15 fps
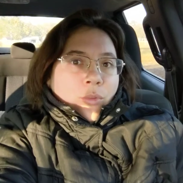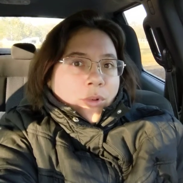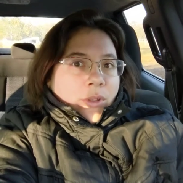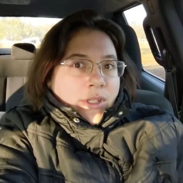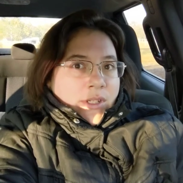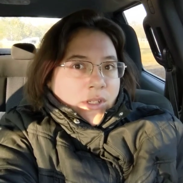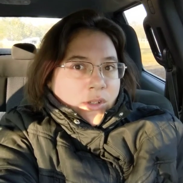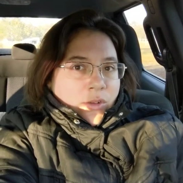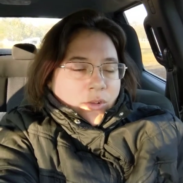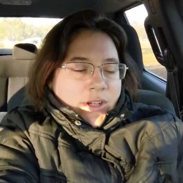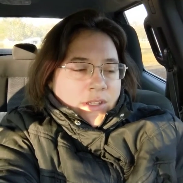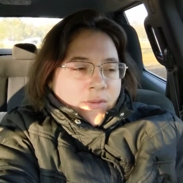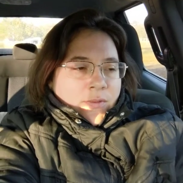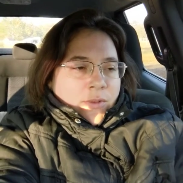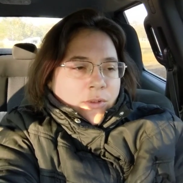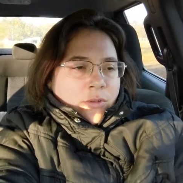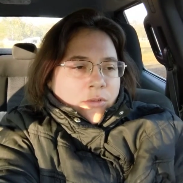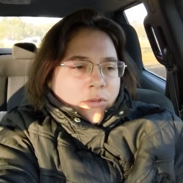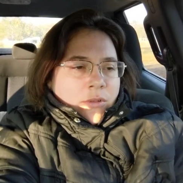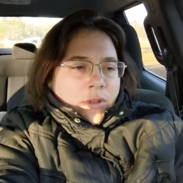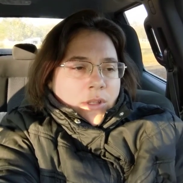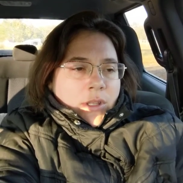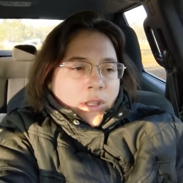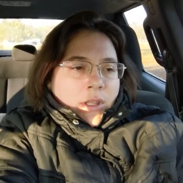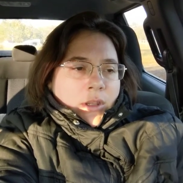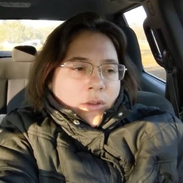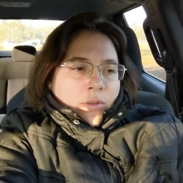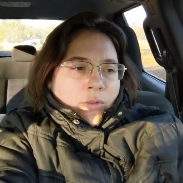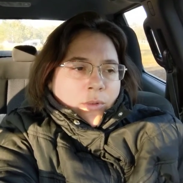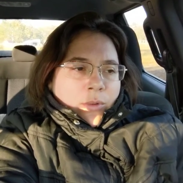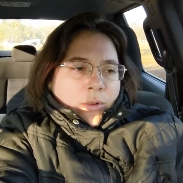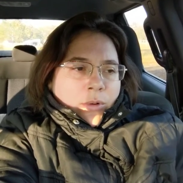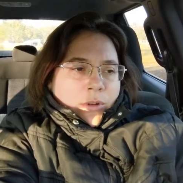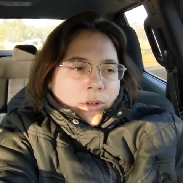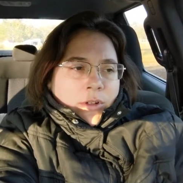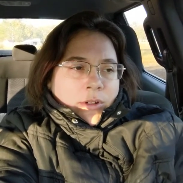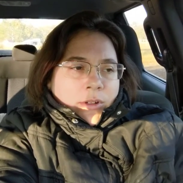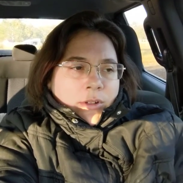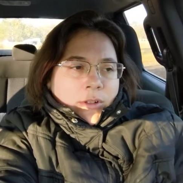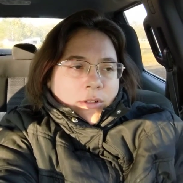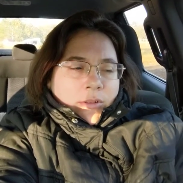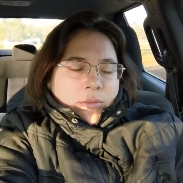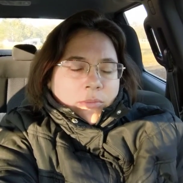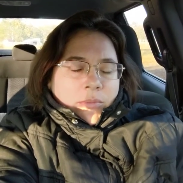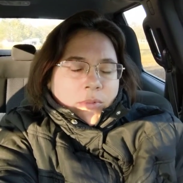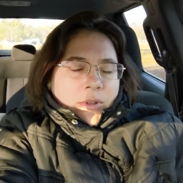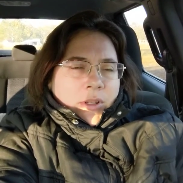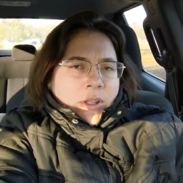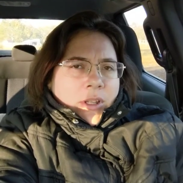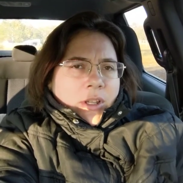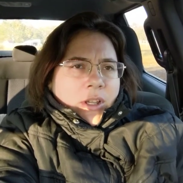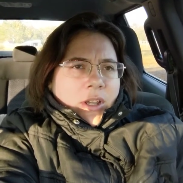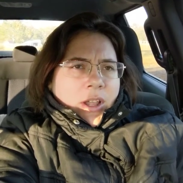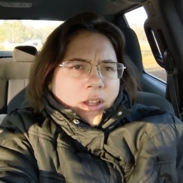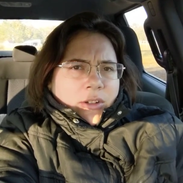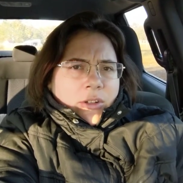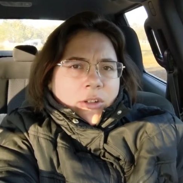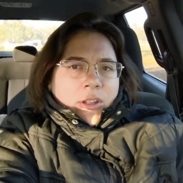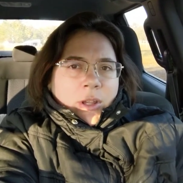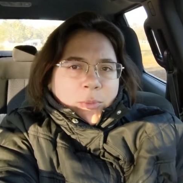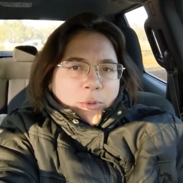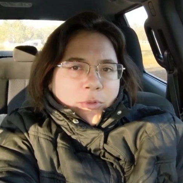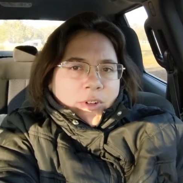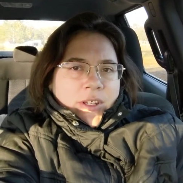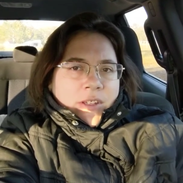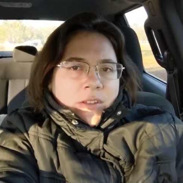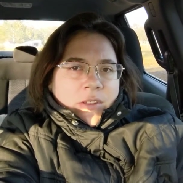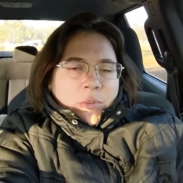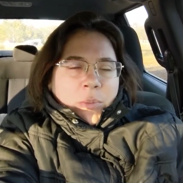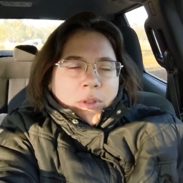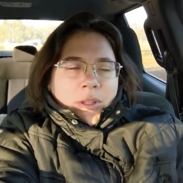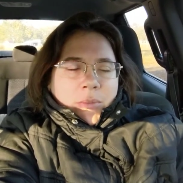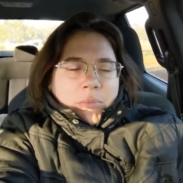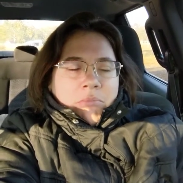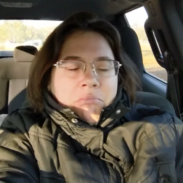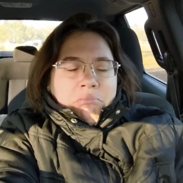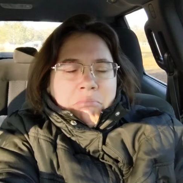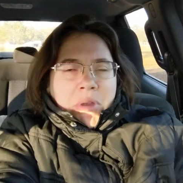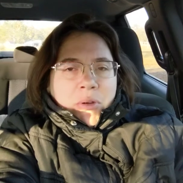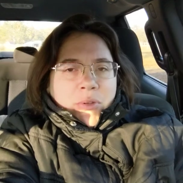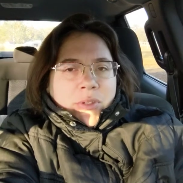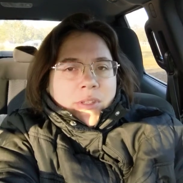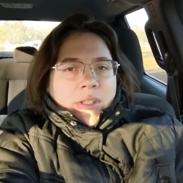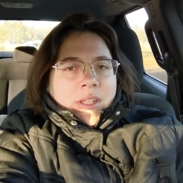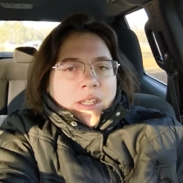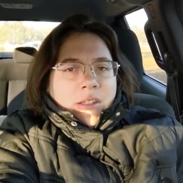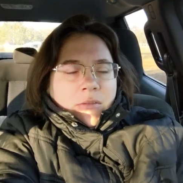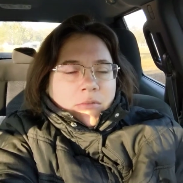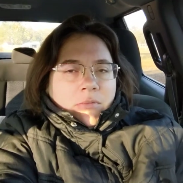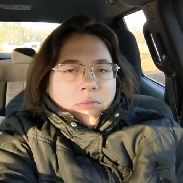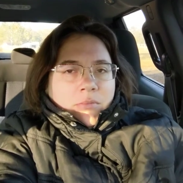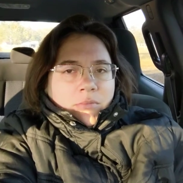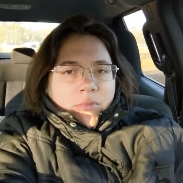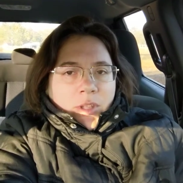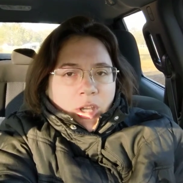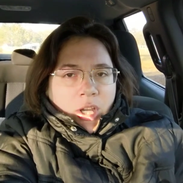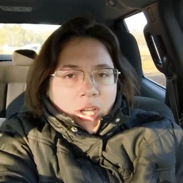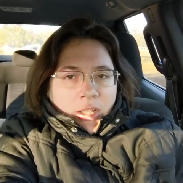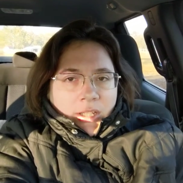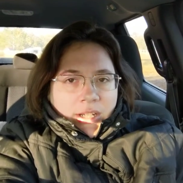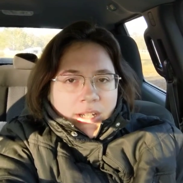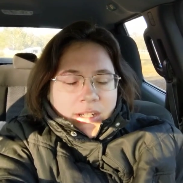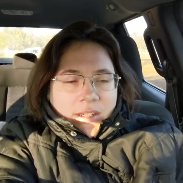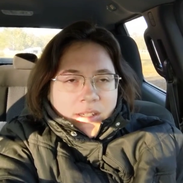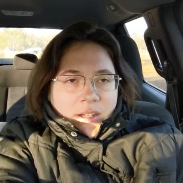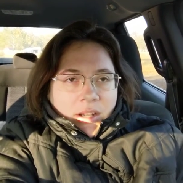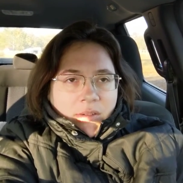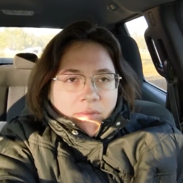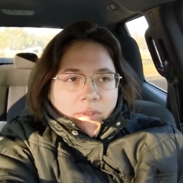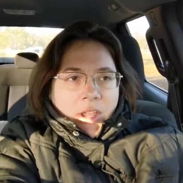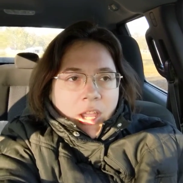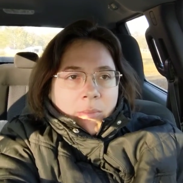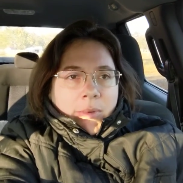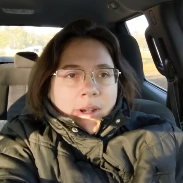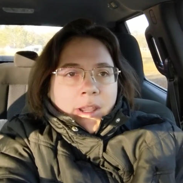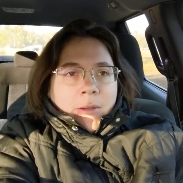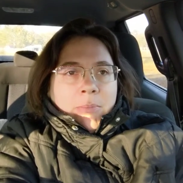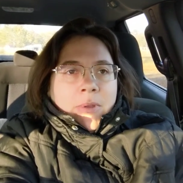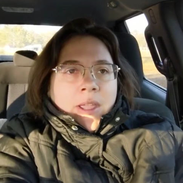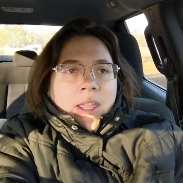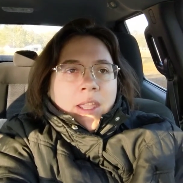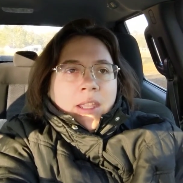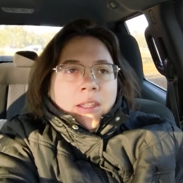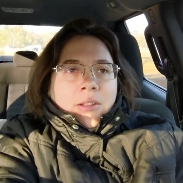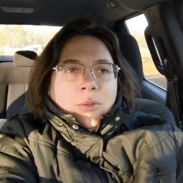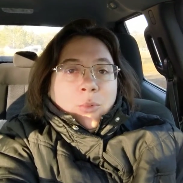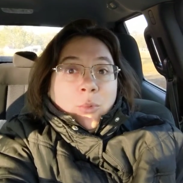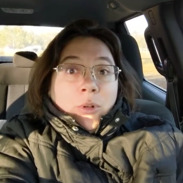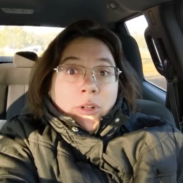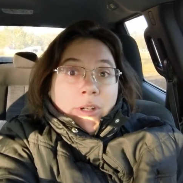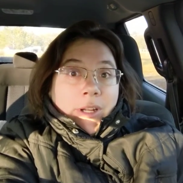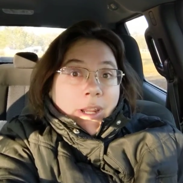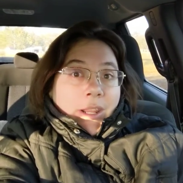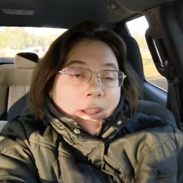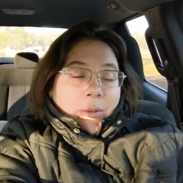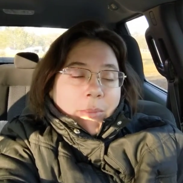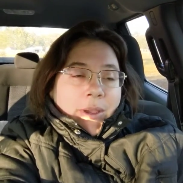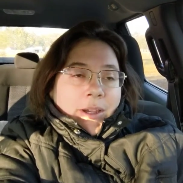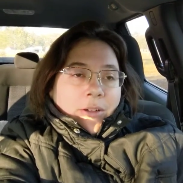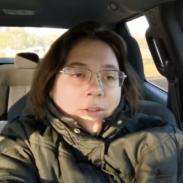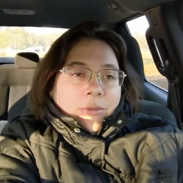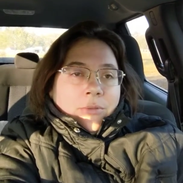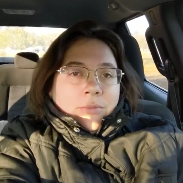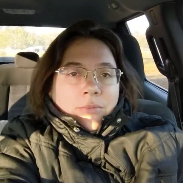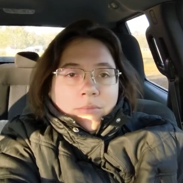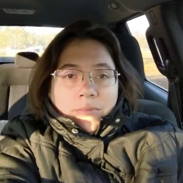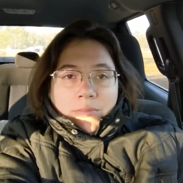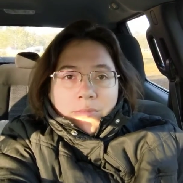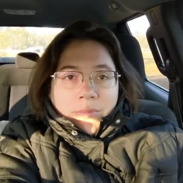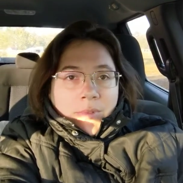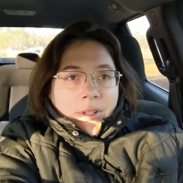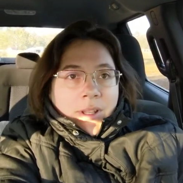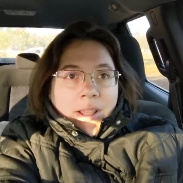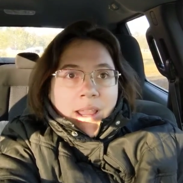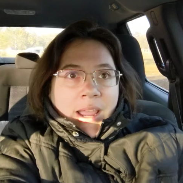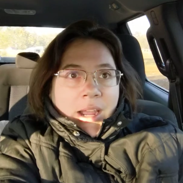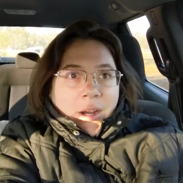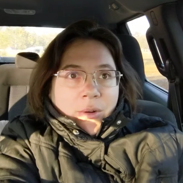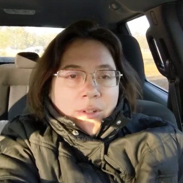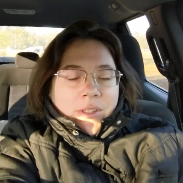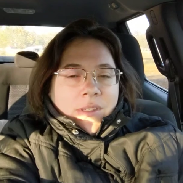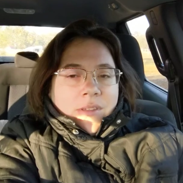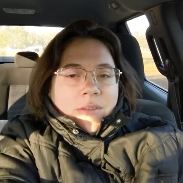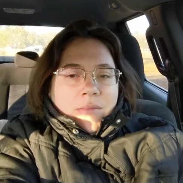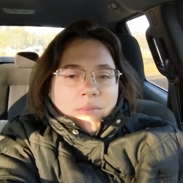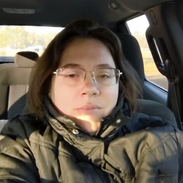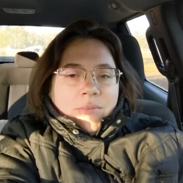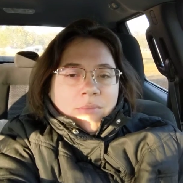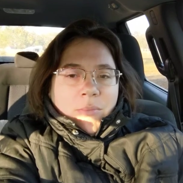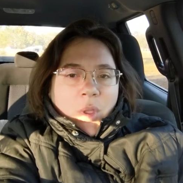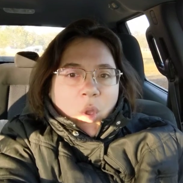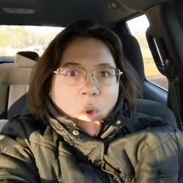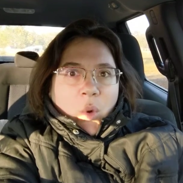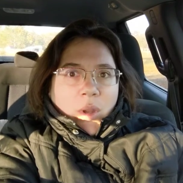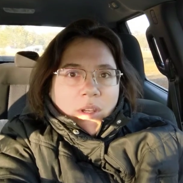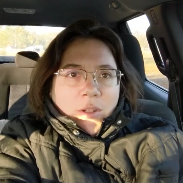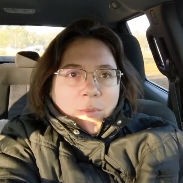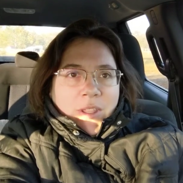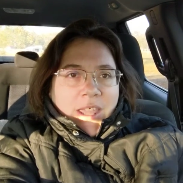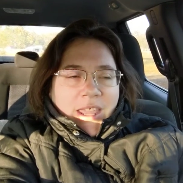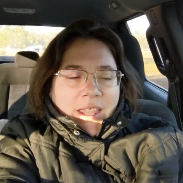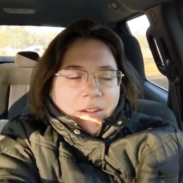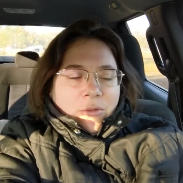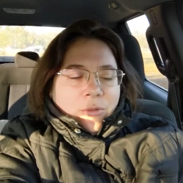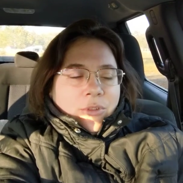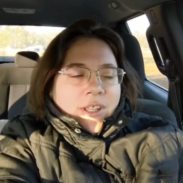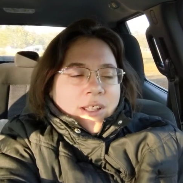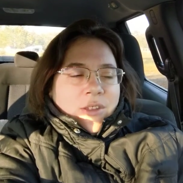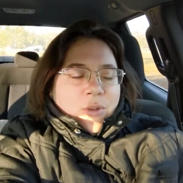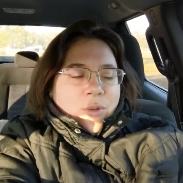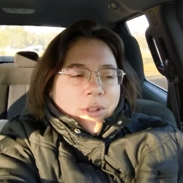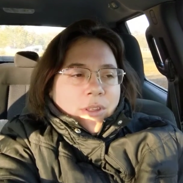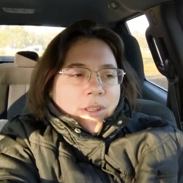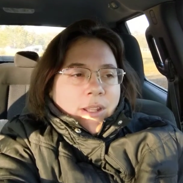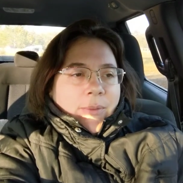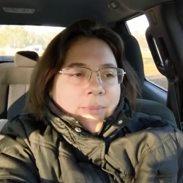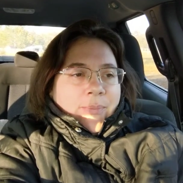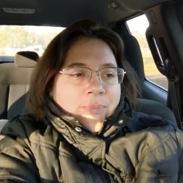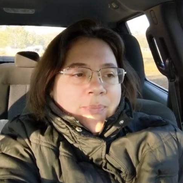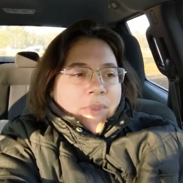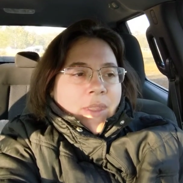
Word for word: really stressful for a good couple reasons, but mostly the holiday stuff coming up and worrying about how it's going to be handled, that sort of thing.